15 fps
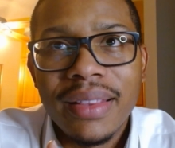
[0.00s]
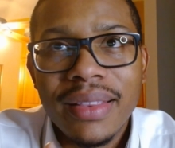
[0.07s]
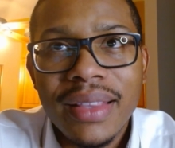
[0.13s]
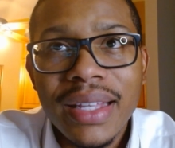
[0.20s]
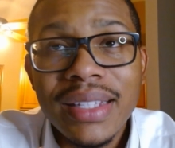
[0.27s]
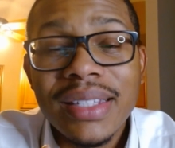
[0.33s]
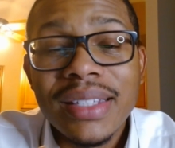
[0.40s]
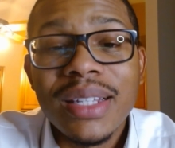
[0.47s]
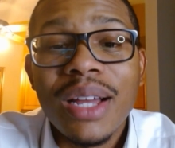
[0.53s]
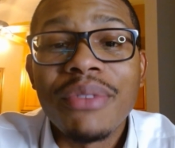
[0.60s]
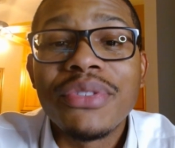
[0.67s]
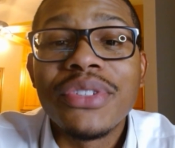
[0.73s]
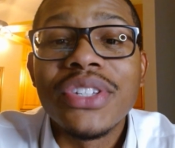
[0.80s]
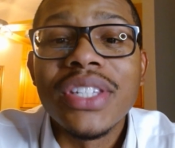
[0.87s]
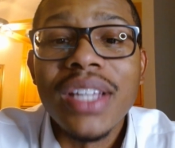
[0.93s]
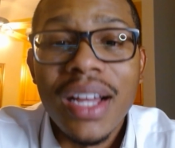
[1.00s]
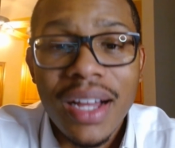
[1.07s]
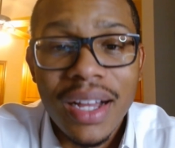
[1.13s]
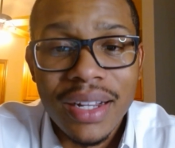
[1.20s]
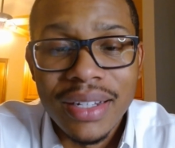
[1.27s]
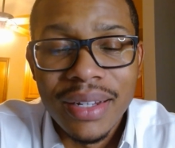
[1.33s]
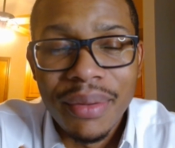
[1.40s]
This stuff
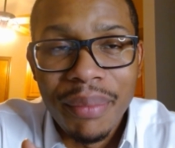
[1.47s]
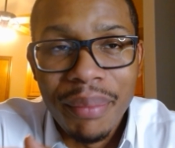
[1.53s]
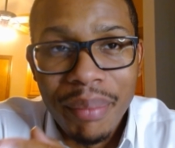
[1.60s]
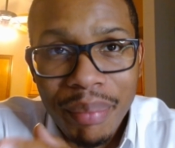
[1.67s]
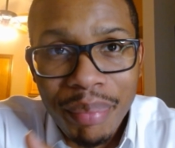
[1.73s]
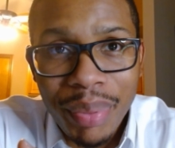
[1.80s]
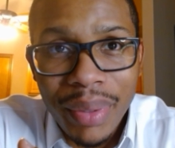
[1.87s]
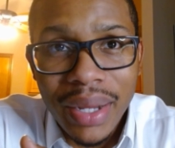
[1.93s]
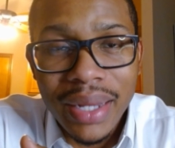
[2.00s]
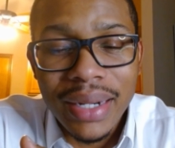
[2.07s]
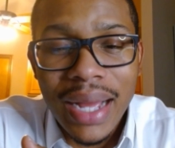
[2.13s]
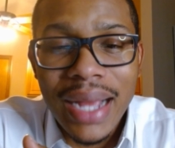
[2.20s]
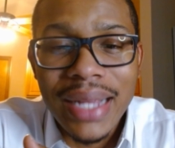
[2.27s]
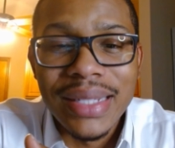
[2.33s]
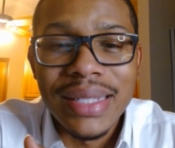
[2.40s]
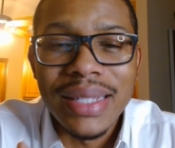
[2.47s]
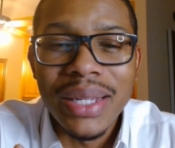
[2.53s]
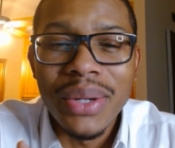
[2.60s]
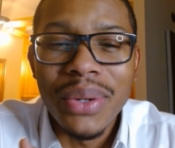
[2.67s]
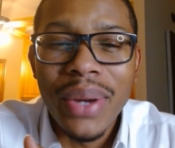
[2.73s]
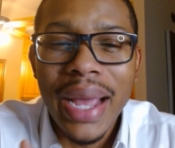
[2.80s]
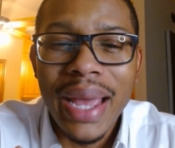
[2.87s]
sucked, but I
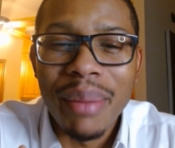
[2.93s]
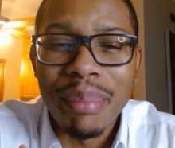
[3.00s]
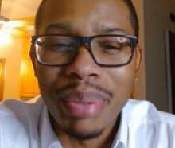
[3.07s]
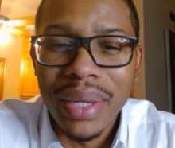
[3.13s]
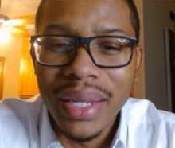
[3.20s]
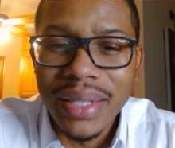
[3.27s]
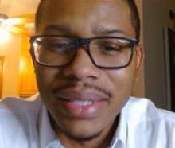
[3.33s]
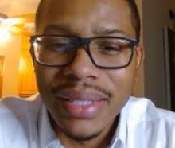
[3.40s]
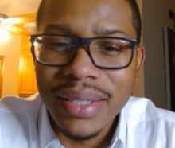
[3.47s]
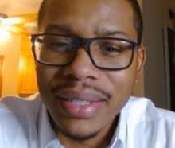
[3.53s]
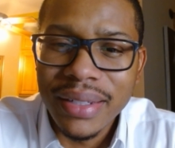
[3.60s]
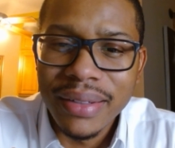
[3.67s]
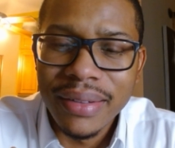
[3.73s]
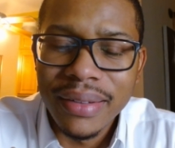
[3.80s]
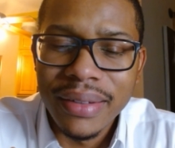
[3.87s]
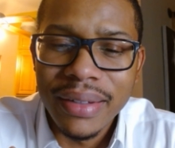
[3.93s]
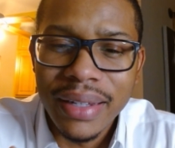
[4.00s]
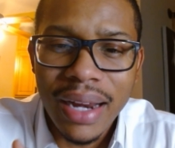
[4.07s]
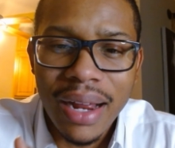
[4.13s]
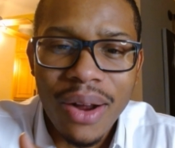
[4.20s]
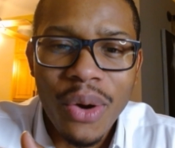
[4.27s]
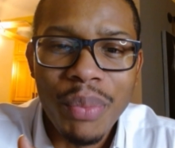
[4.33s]
still had peace. And
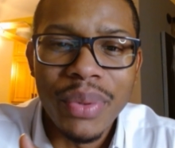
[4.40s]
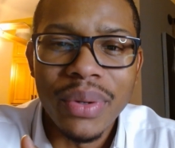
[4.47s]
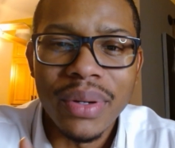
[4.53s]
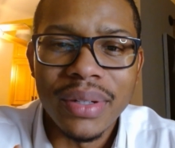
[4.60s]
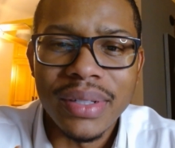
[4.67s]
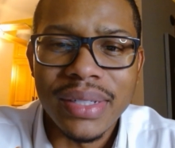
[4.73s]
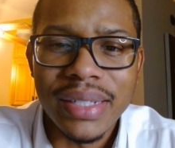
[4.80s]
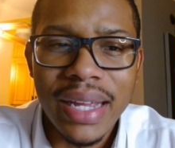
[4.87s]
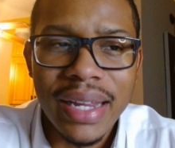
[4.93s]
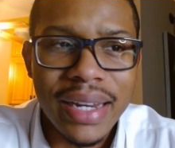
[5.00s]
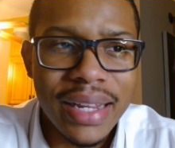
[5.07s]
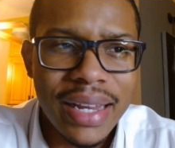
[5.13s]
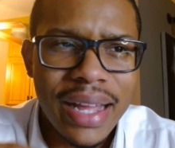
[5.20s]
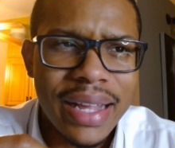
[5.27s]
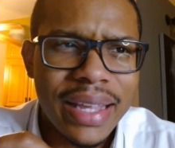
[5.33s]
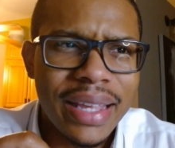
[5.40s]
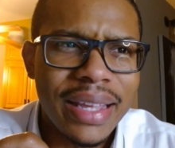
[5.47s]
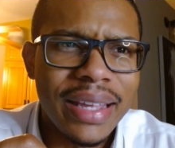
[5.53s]
I hope you understand that, like,